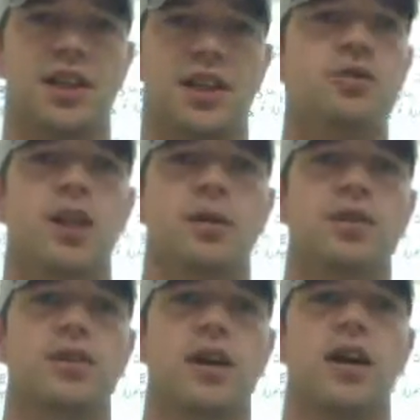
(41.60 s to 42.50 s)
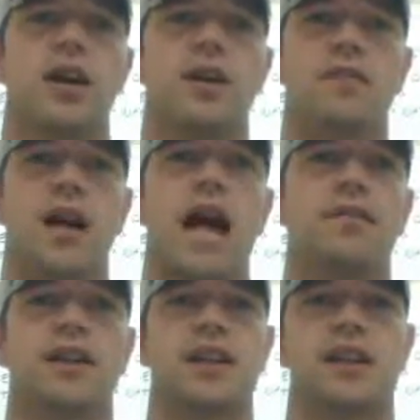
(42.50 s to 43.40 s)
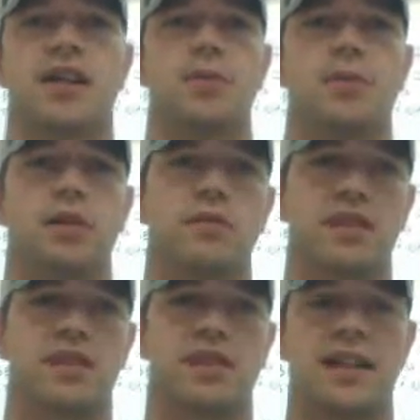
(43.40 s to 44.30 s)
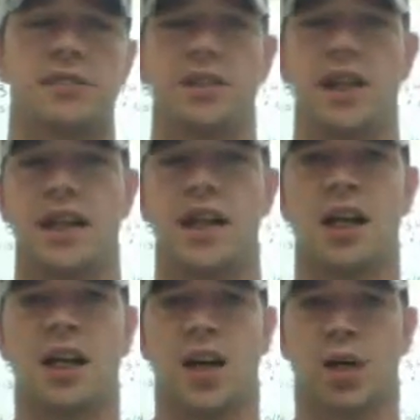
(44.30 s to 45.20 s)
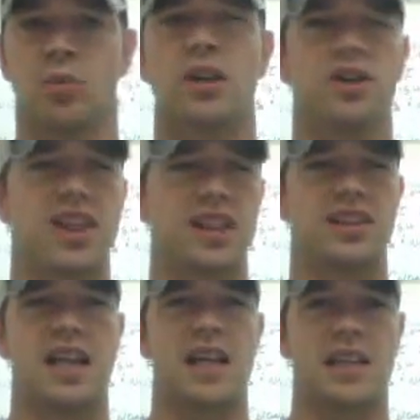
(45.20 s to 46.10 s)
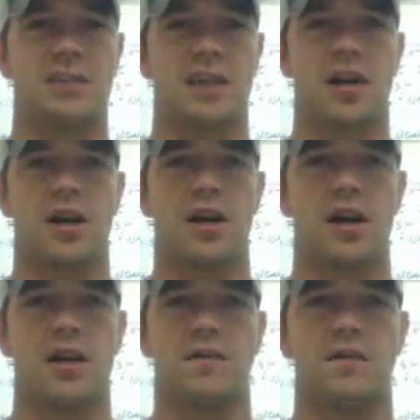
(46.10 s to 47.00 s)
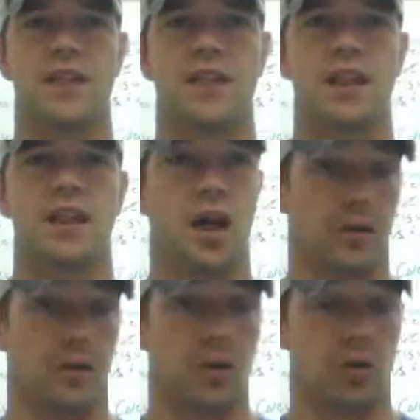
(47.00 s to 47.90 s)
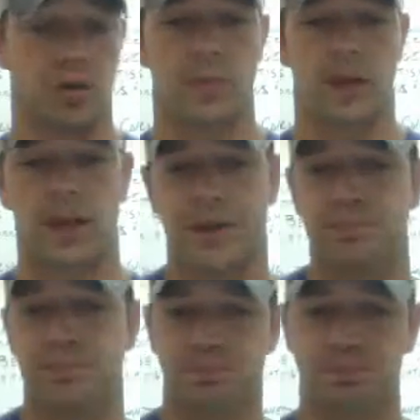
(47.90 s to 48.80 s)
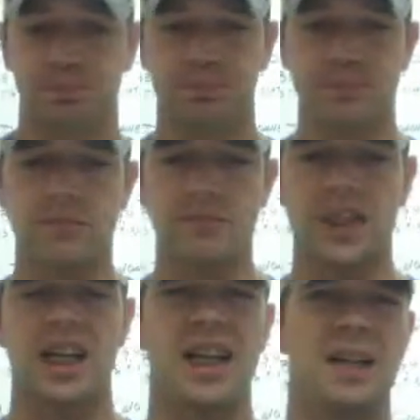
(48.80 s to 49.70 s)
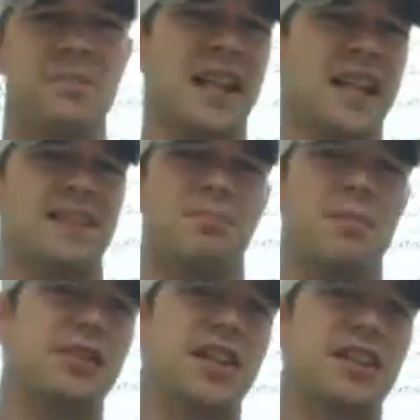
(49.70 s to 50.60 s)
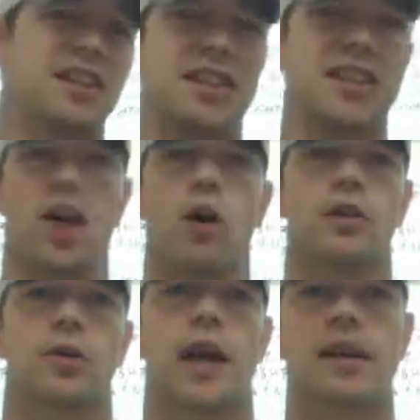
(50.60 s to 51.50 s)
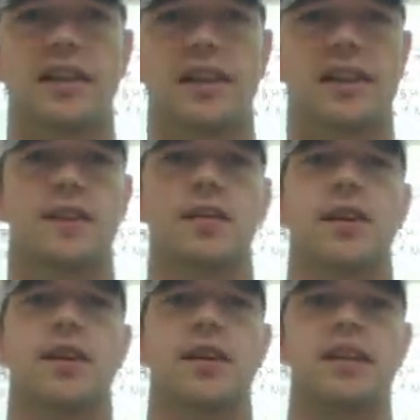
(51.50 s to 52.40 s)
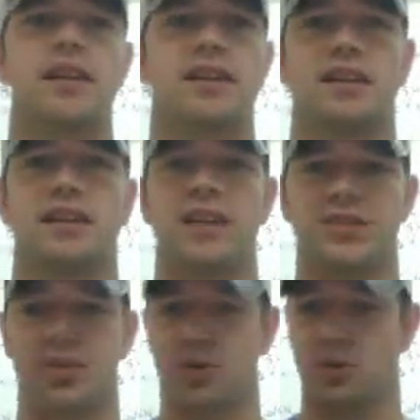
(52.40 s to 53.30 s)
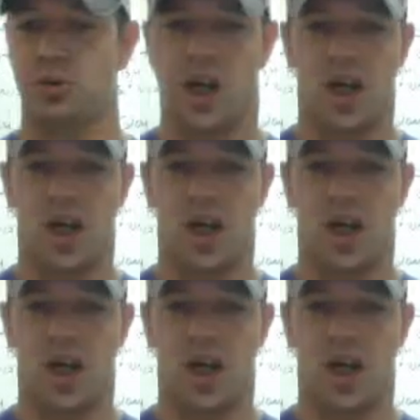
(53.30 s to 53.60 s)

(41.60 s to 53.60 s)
huge numbers of Africans coming over in the slave trade, are really going to change the dynamic of colonial America. The migrations lead to overcrowding in some areas. It leads to